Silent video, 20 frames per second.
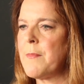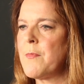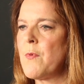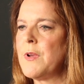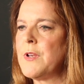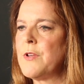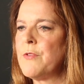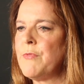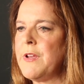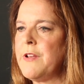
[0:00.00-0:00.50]
I'm
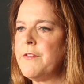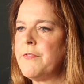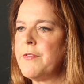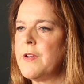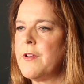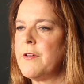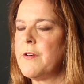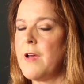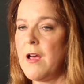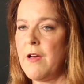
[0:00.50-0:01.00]
going to
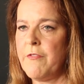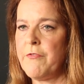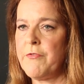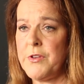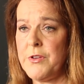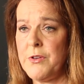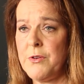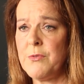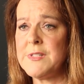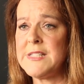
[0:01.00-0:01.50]
read
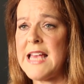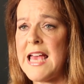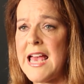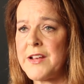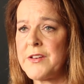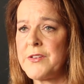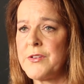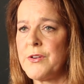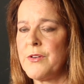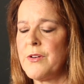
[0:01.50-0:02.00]
for you is
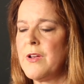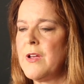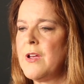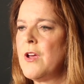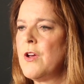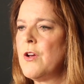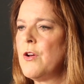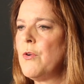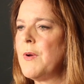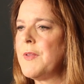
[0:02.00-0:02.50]
Hector,
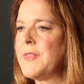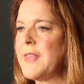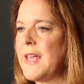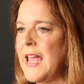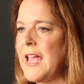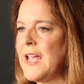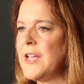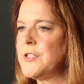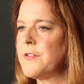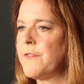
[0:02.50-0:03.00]
who at
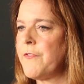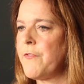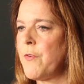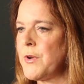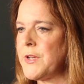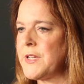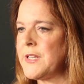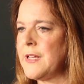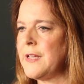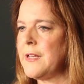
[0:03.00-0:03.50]
the age of
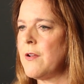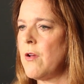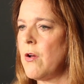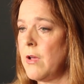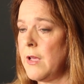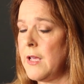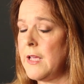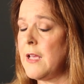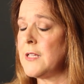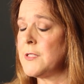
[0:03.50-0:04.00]
14
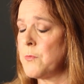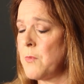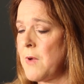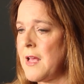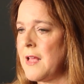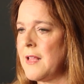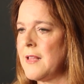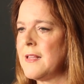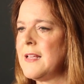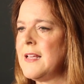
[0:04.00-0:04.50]
as
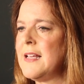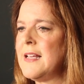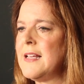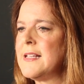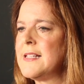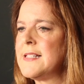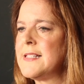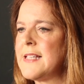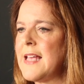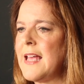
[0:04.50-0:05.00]
well
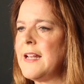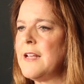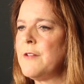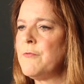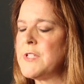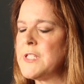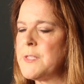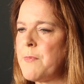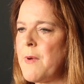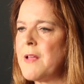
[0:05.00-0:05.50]
said,
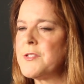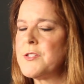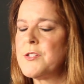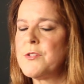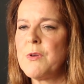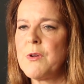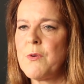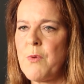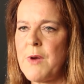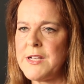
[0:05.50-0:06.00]
in response
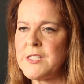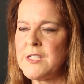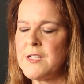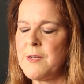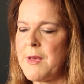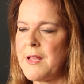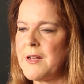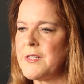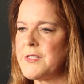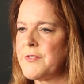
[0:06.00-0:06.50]
to a question
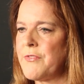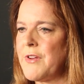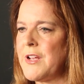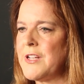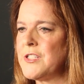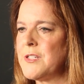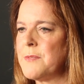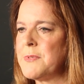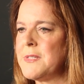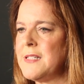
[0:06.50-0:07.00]
about his
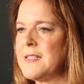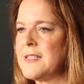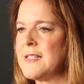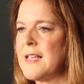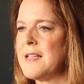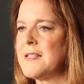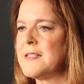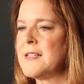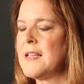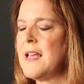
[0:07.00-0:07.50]
friendships, he
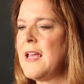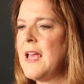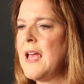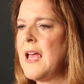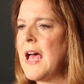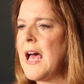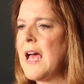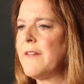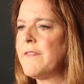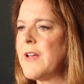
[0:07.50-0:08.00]
says,
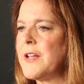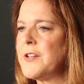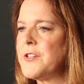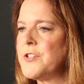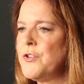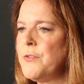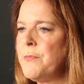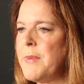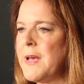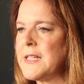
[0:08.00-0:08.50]
"I've got
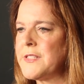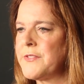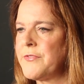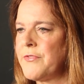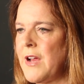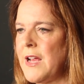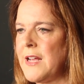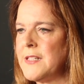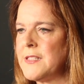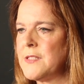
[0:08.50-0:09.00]
2 best
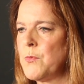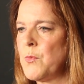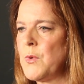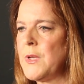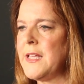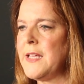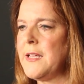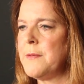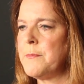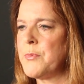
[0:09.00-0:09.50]
friends,
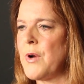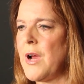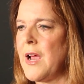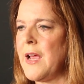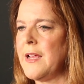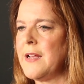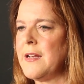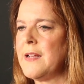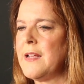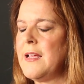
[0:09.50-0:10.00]
Willie and
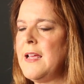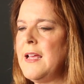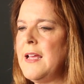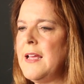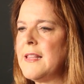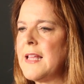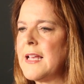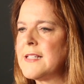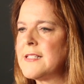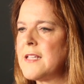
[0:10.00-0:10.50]
Brian.
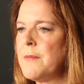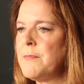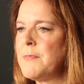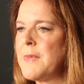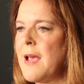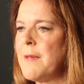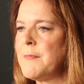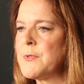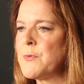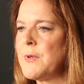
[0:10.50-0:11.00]
Like
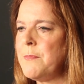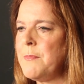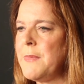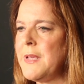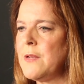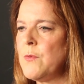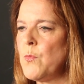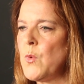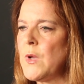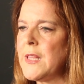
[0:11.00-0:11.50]
sometimes when
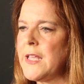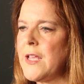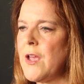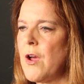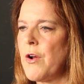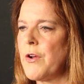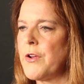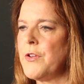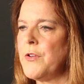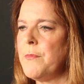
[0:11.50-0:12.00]
me and Willie
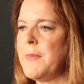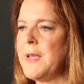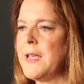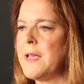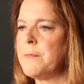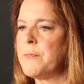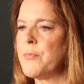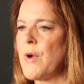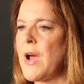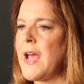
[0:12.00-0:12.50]
argue, me
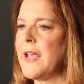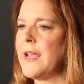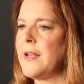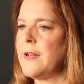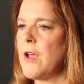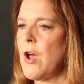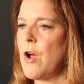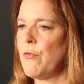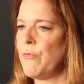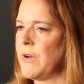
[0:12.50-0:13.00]
and
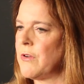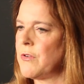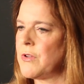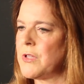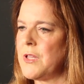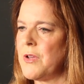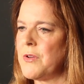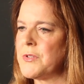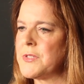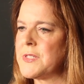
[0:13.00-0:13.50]
Brian are real
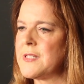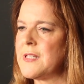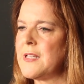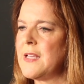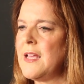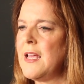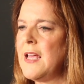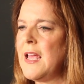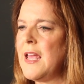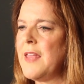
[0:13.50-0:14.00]
close.
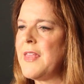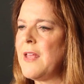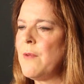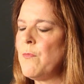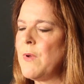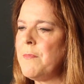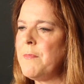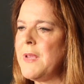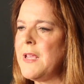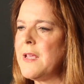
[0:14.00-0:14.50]

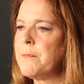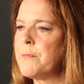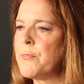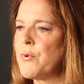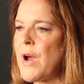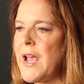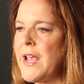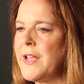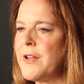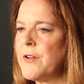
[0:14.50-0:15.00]
Then when me and
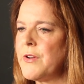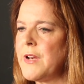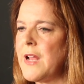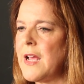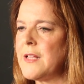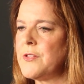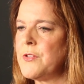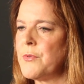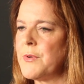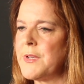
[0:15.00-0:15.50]
Brian are
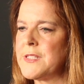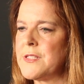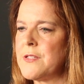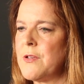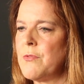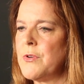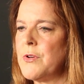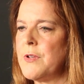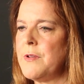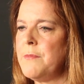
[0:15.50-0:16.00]
not doing
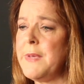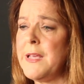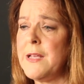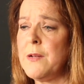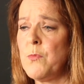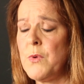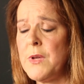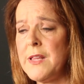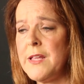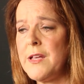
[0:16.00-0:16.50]
so good, me
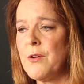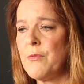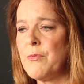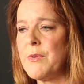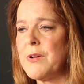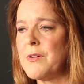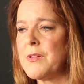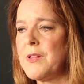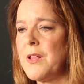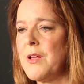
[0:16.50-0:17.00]
and Willie are
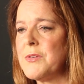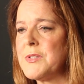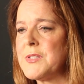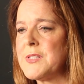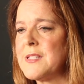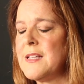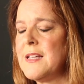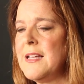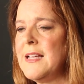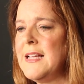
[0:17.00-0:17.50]
real
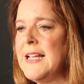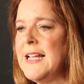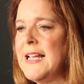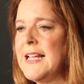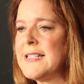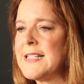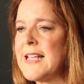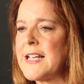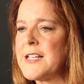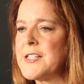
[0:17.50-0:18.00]
close.
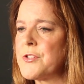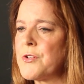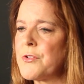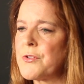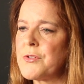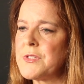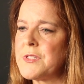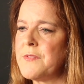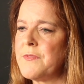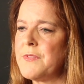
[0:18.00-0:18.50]
It's like
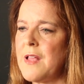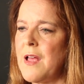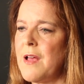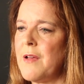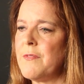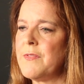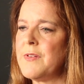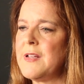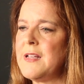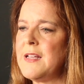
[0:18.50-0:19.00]
circles of
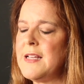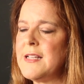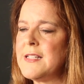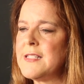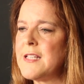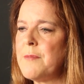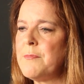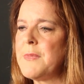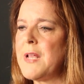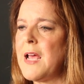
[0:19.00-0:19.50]
love.
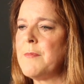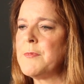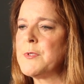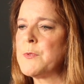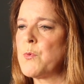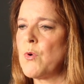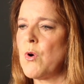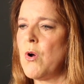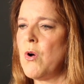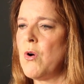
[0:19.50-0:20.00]

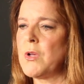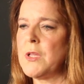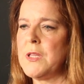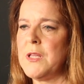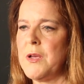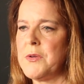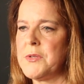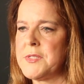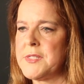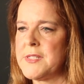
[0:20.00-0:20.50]
Sometimes we're all
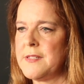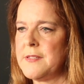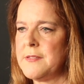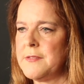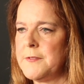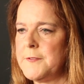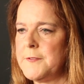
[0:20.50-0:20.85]
close."